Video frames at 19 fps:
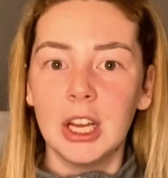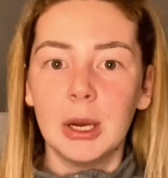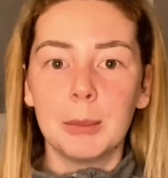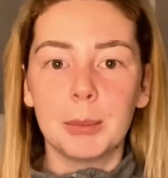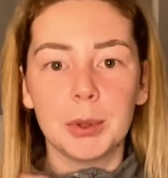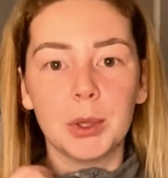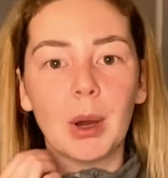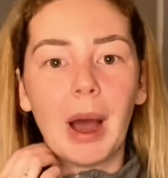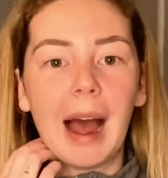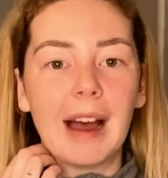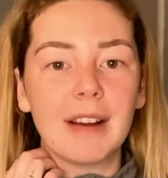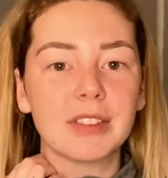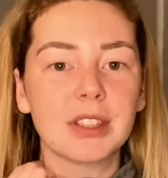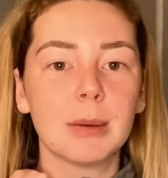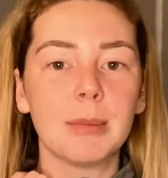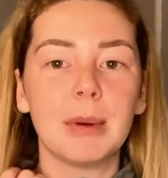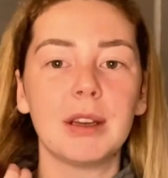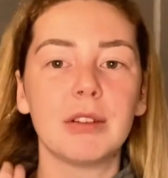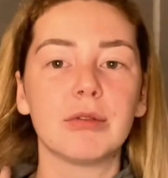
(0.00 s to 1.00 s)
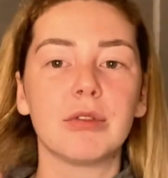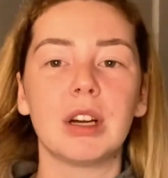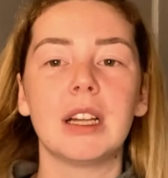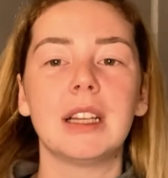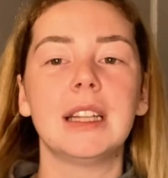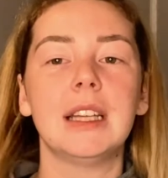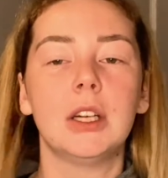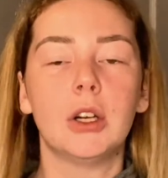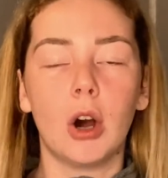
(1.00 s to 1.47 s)
But you have to be
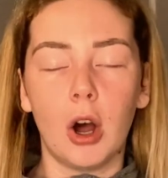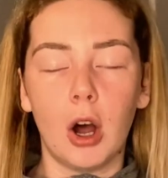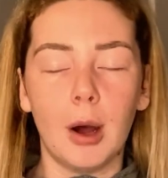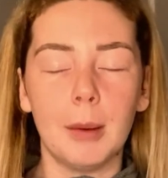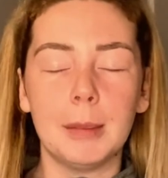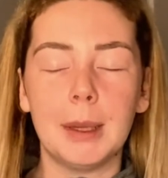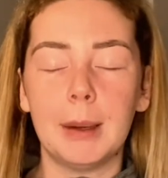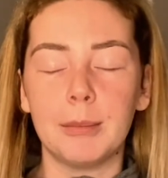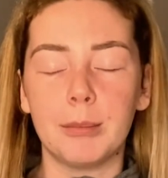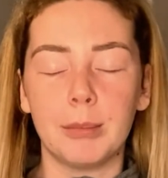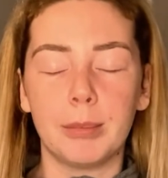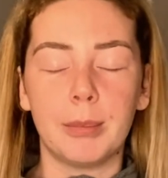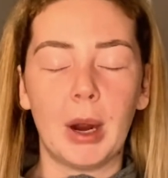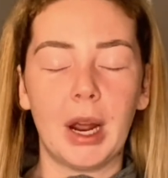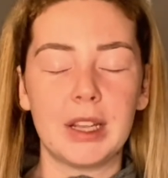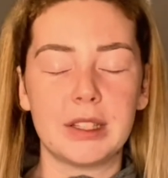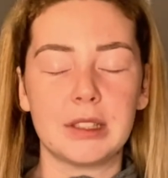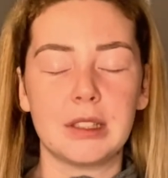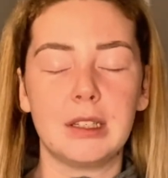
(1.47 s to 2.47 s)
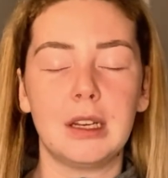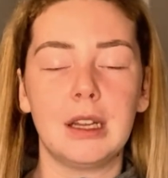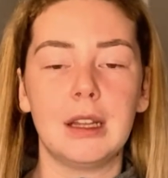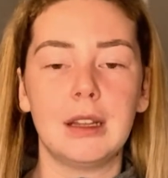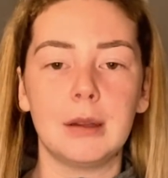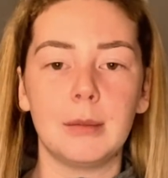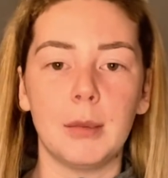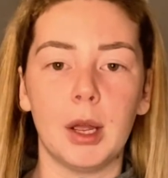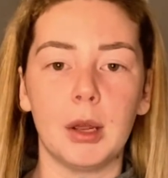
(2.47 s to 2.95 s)
really calm and present
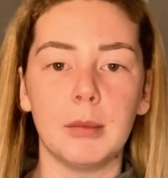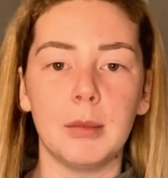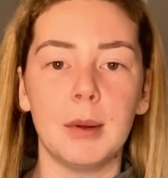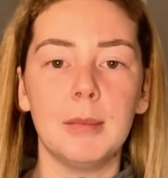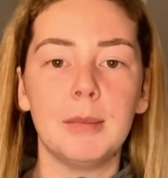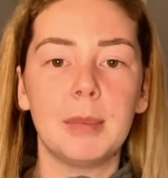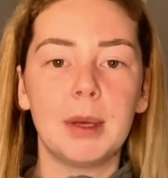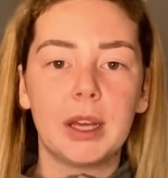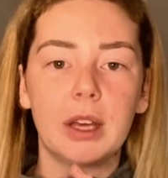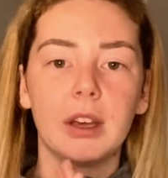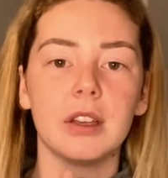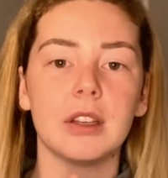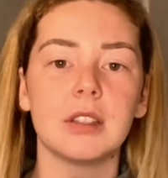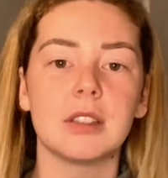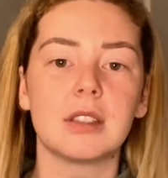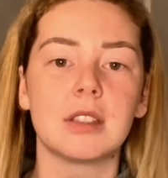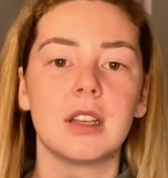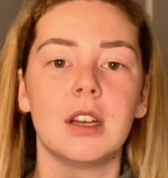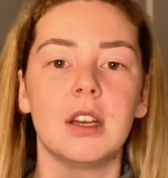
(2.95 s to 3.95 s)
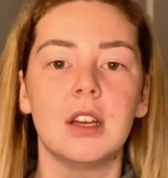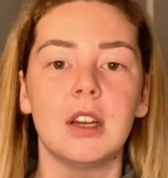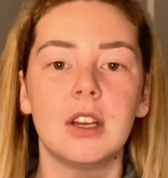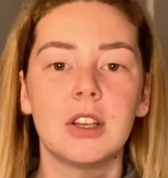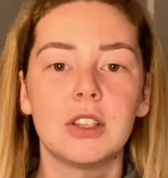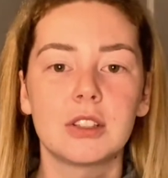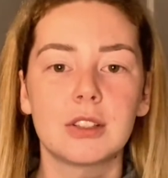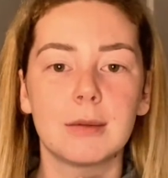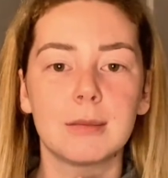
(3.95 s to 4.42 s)
in the moment, because
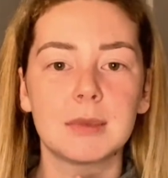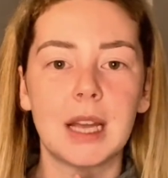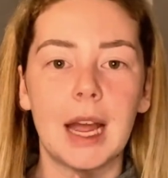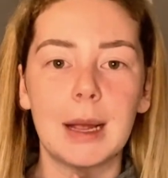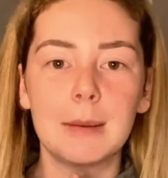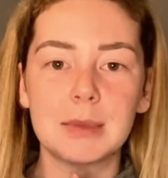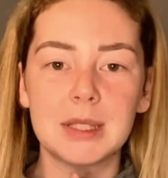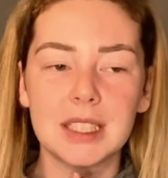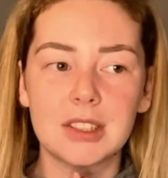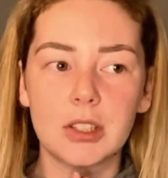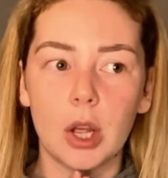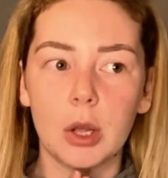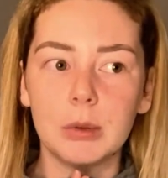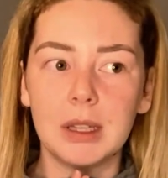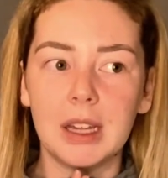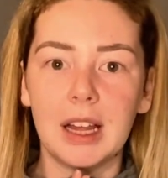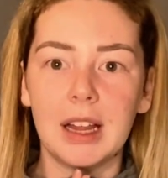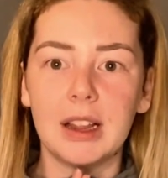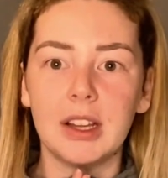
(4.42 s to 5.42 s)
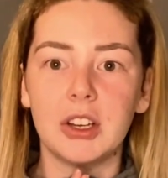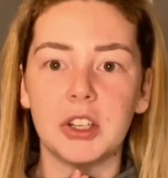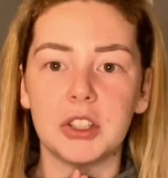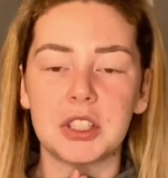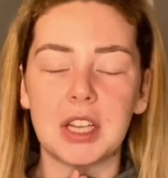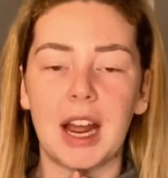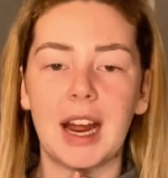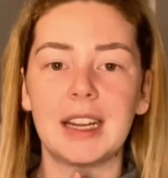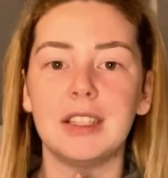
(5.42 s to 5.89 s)
sometimes it's only a little
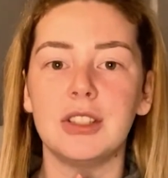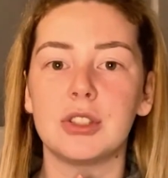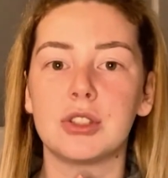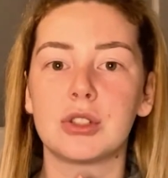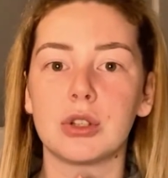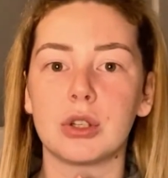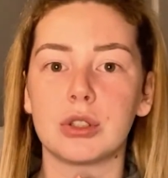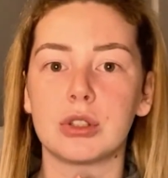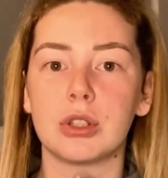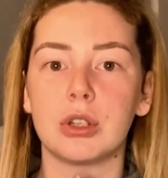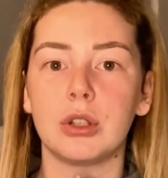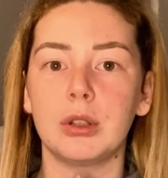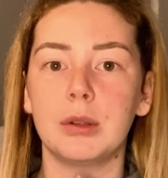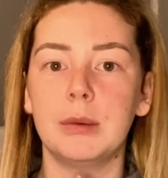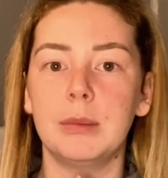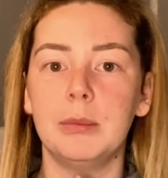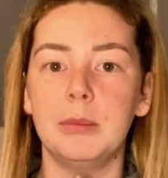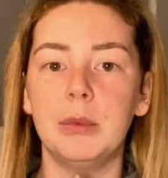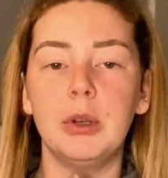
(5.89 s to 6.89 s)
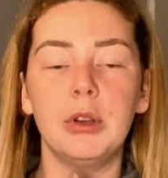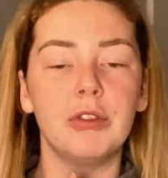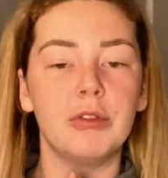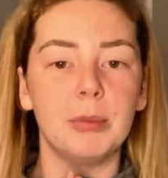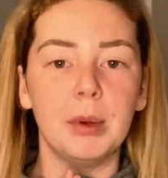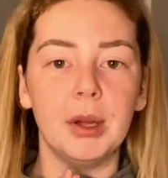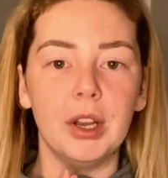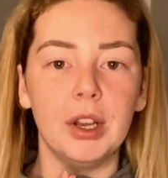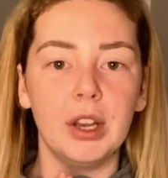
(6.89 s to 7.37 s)
tiny subtle
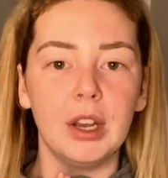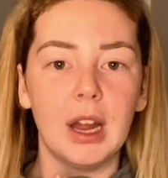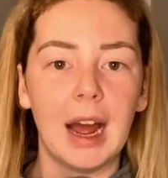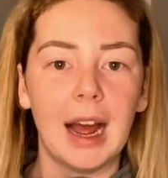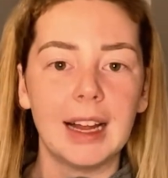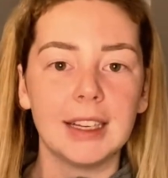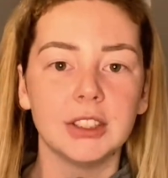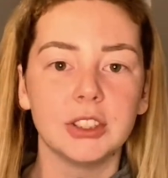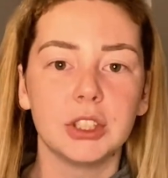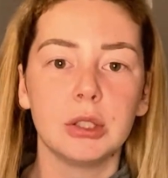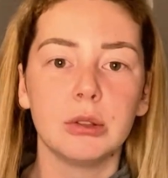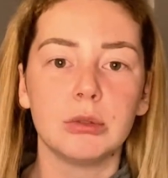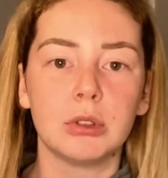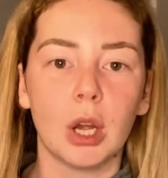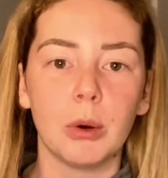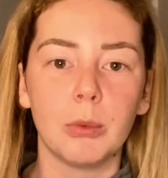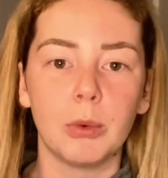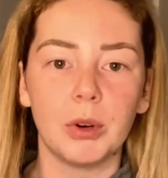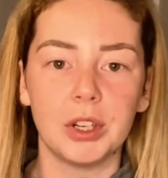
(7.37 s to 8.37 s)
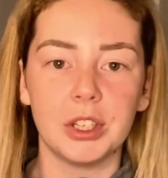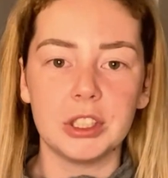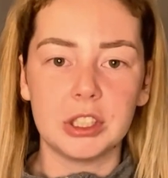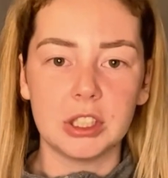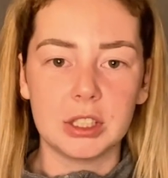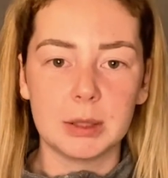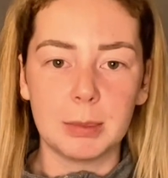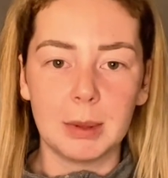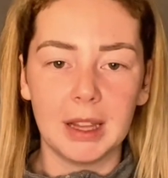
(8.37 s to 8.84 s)
movement, and you don't want to
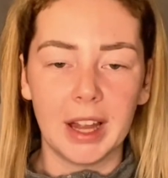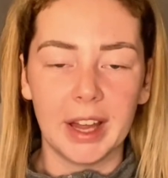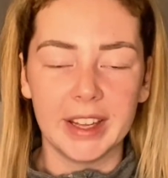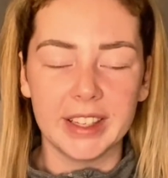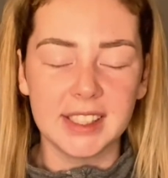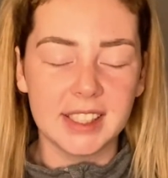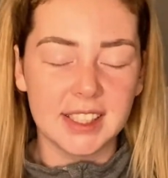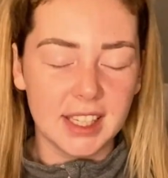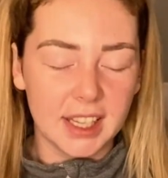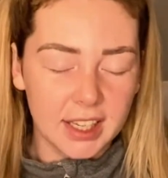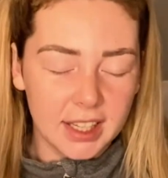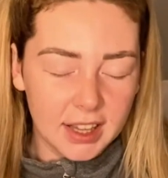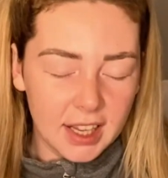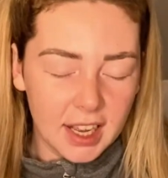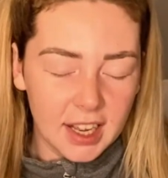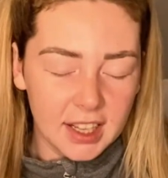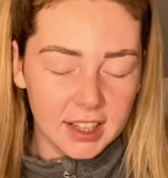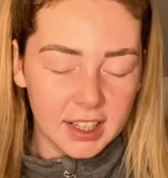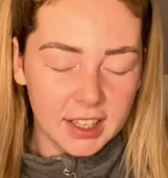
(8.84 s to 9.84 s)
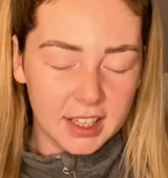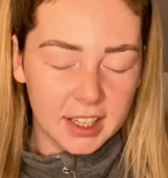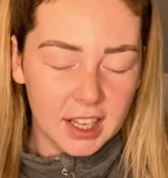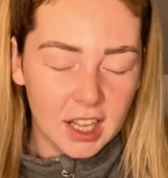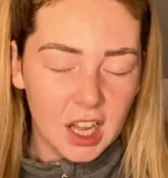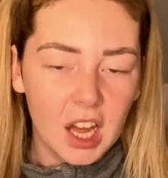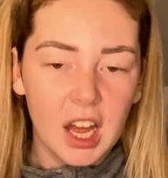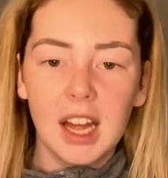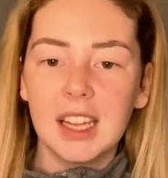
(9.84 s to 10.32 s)
just be like sitting there like,
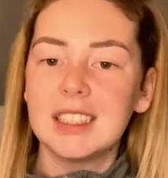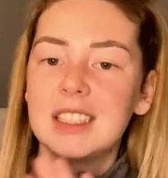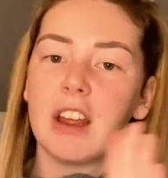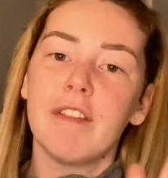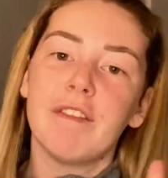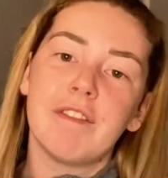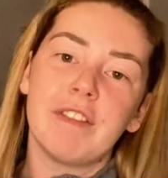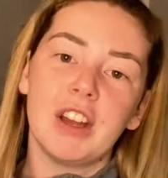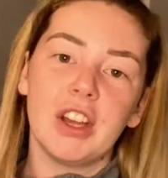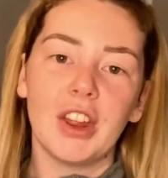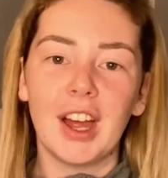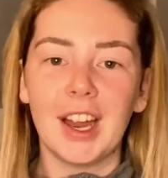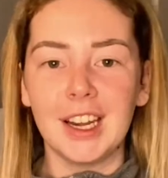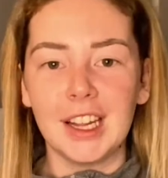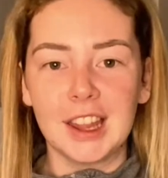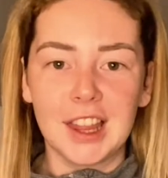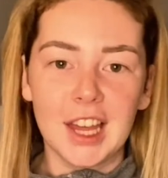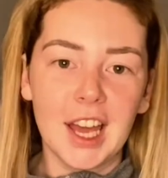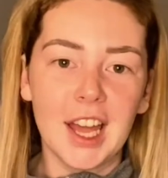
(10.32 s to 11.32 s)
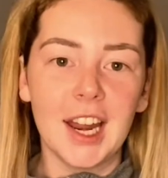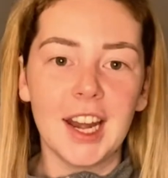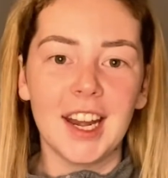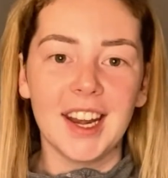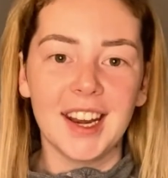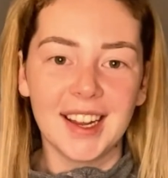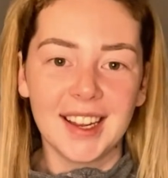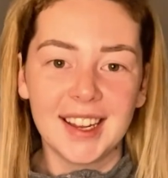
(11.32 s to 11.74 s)
didn't feel anything.